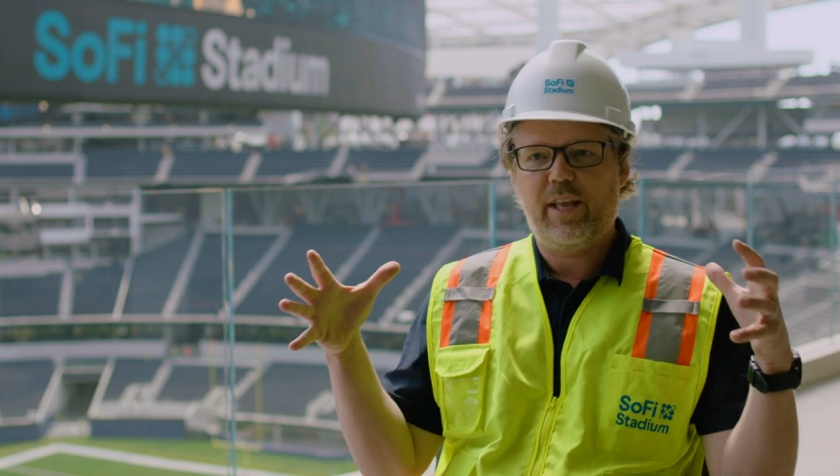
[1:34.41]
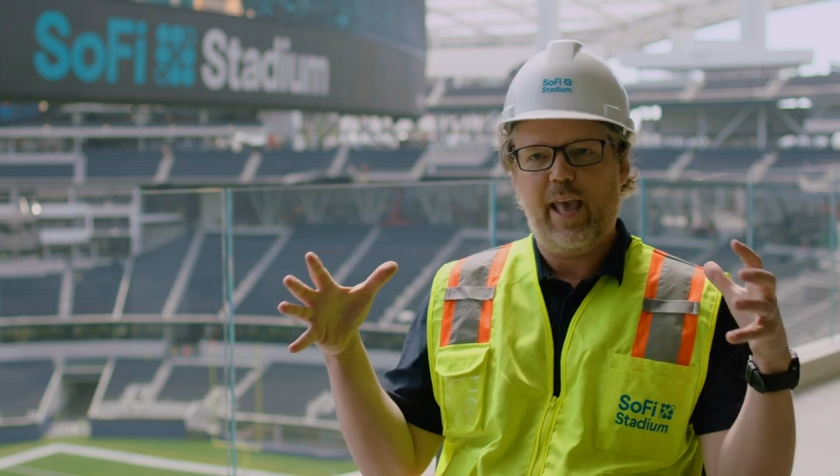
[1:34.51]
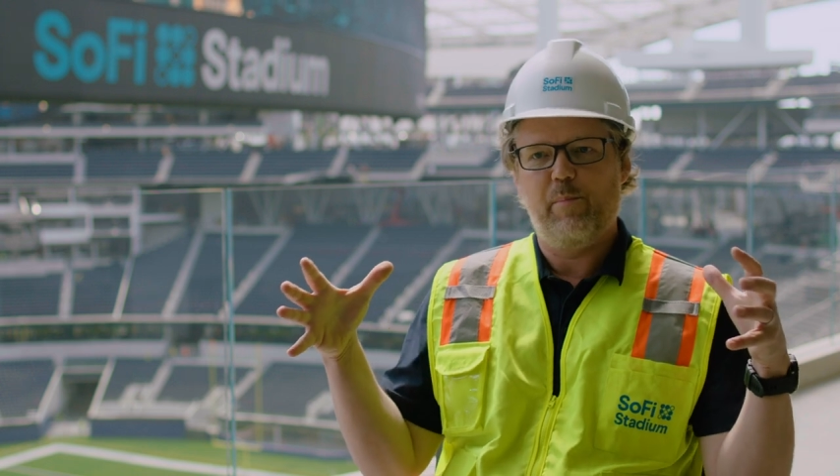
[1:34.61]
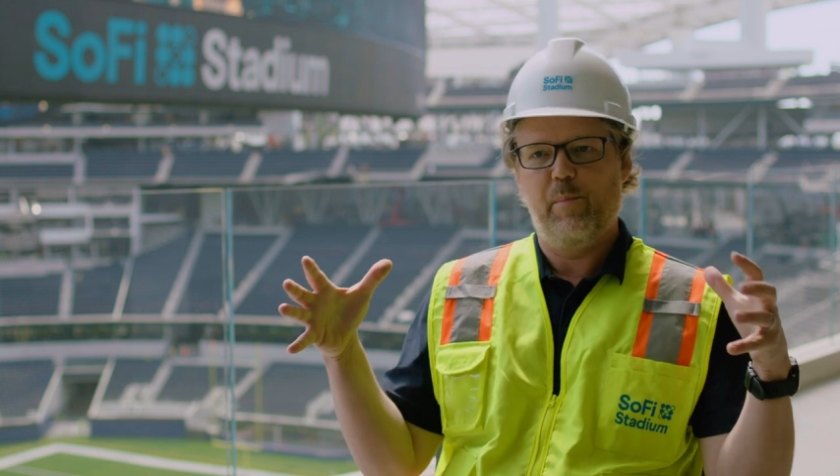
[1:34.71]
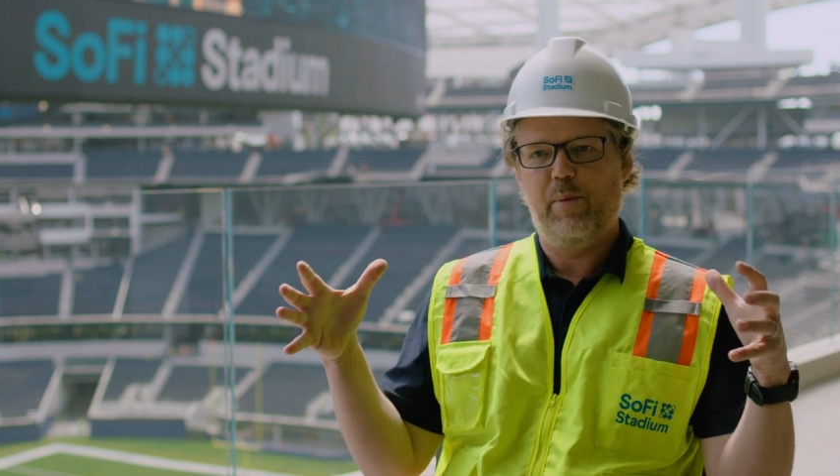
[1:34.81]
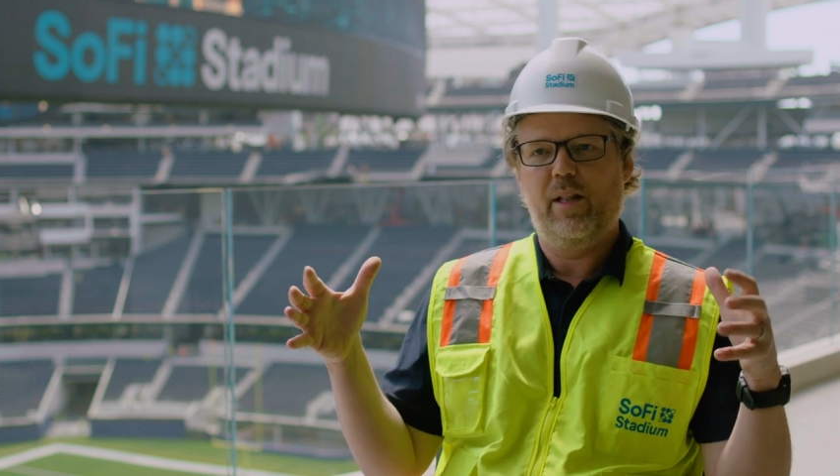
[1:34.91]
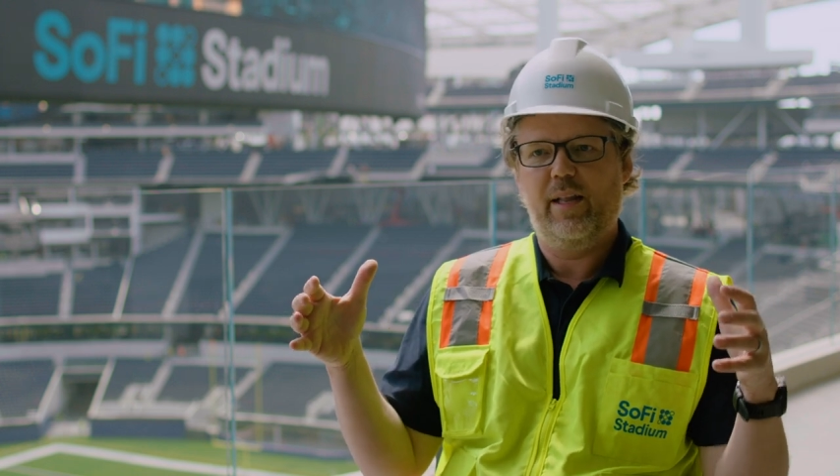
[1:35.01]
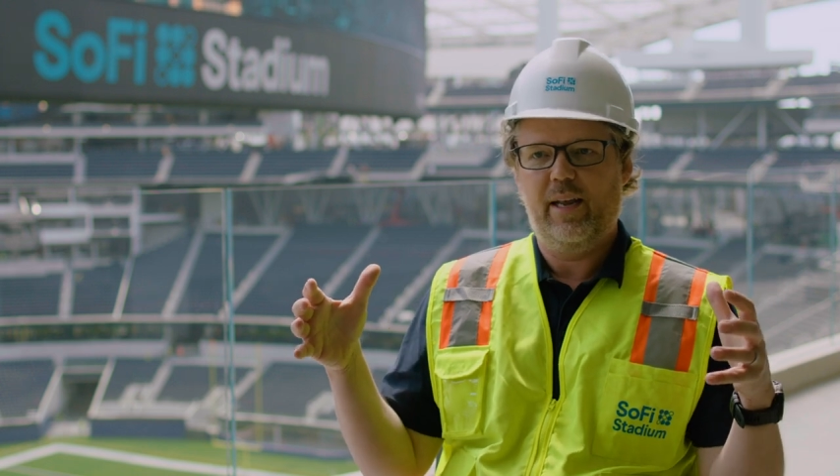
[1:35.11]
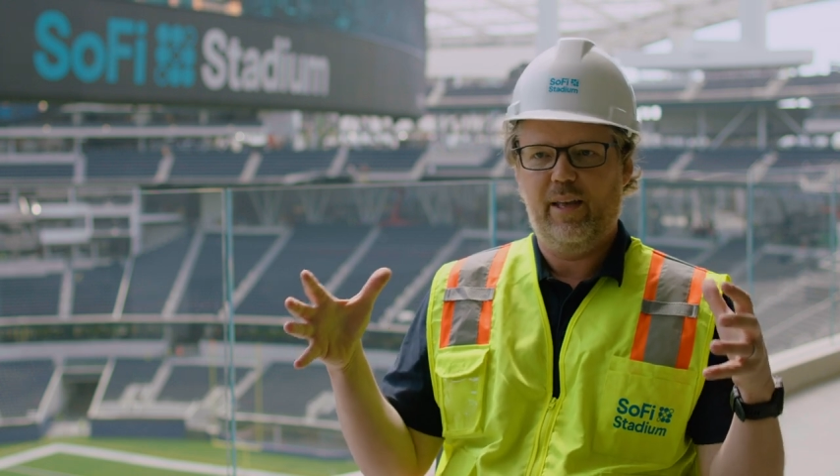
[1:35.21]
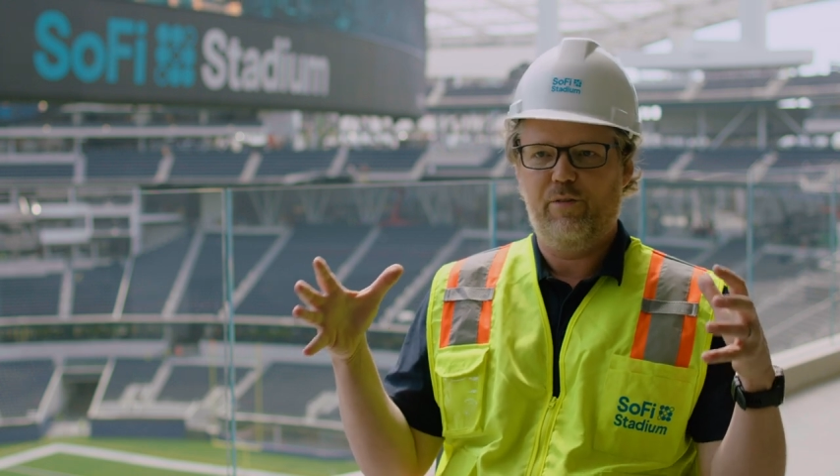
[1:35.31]

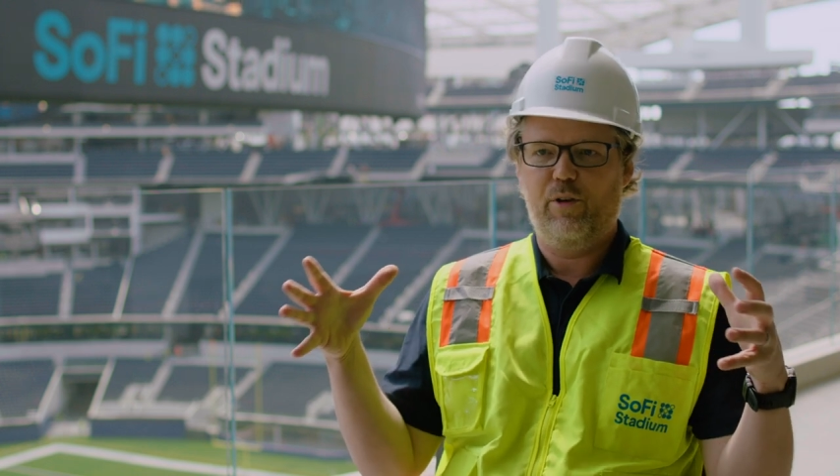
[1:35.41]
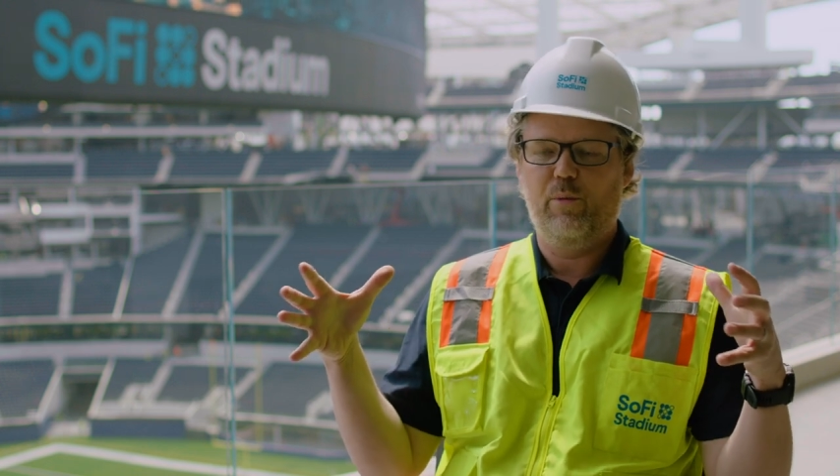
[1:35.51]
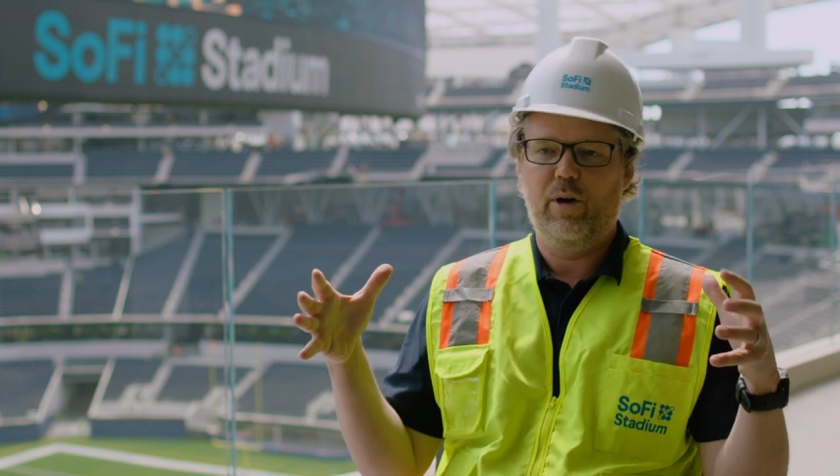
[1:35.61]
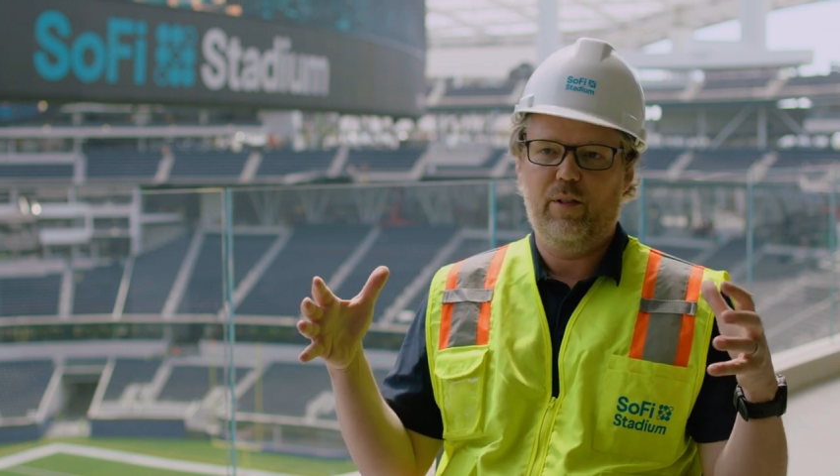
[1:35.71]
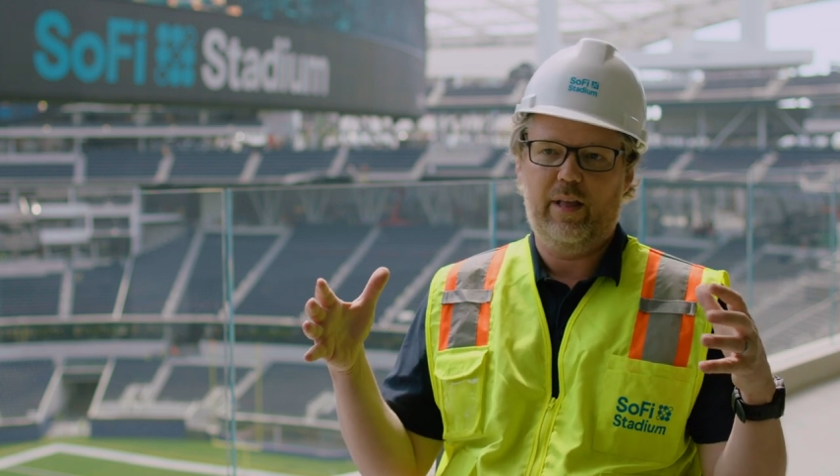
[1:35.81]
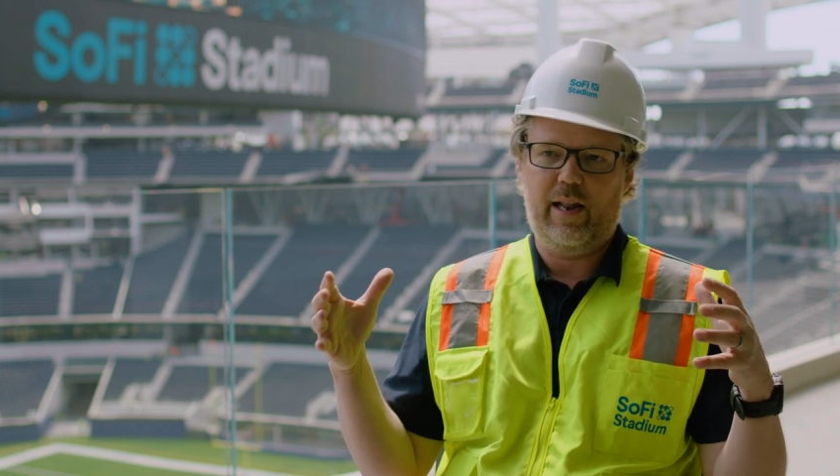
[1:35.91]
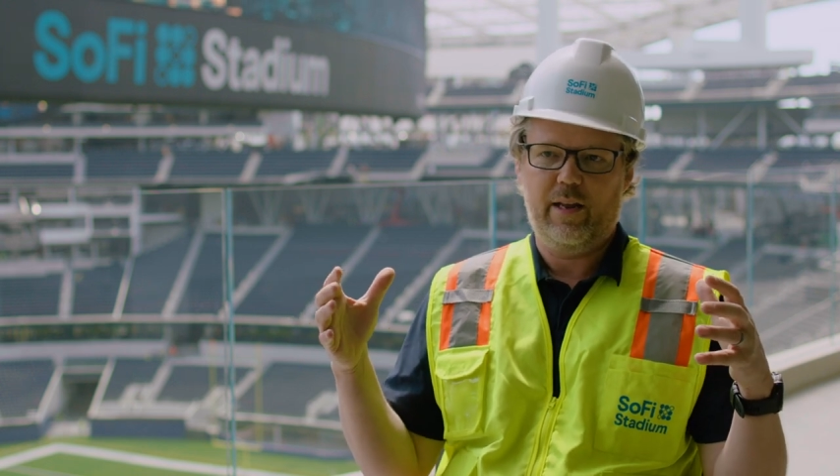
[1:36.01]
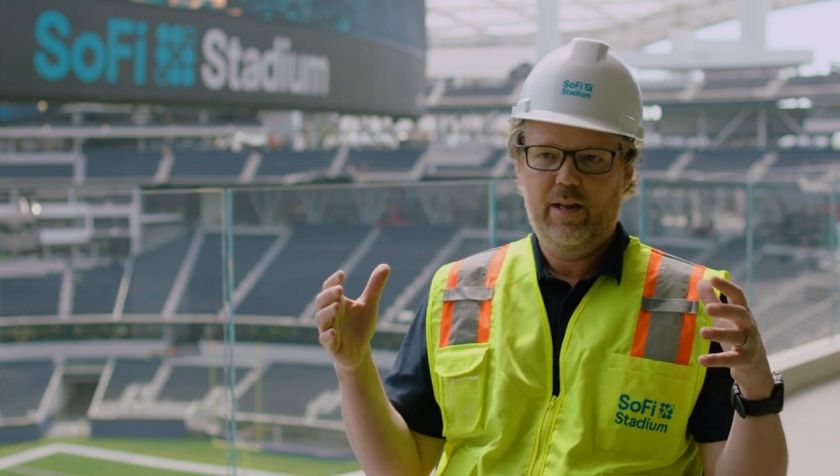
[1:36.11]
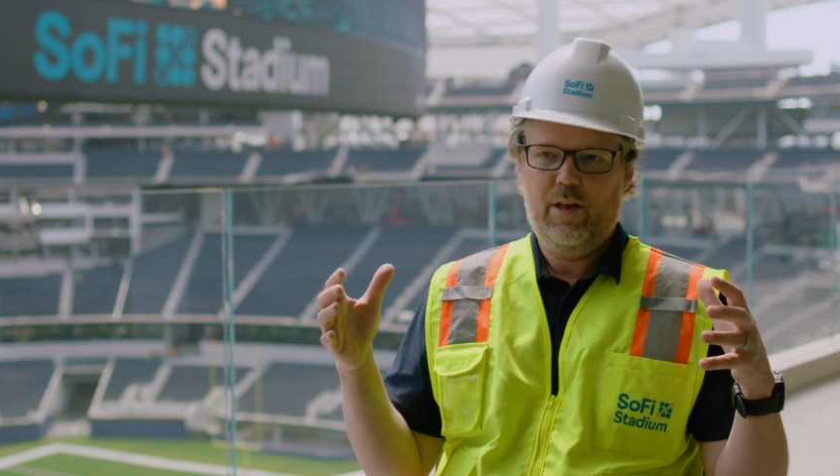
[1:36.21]
capability, if you will, that